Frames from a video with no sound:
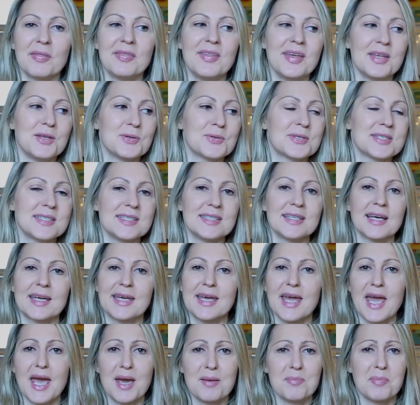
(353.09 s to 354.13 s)
but then you see the
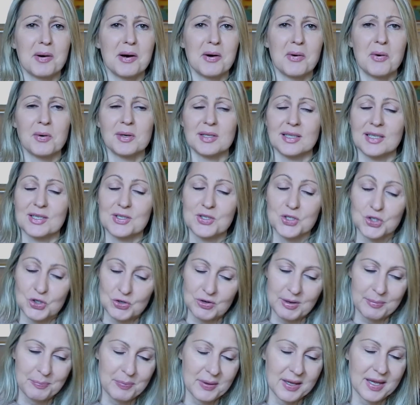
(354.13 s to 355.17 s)
cable or the
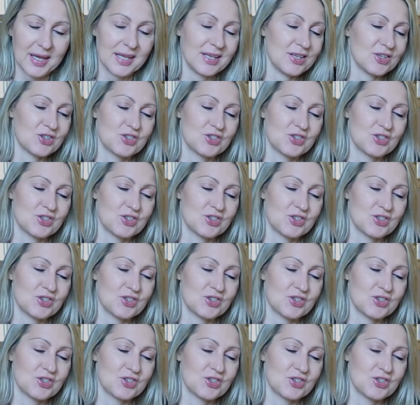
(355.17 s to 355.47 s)
tripping,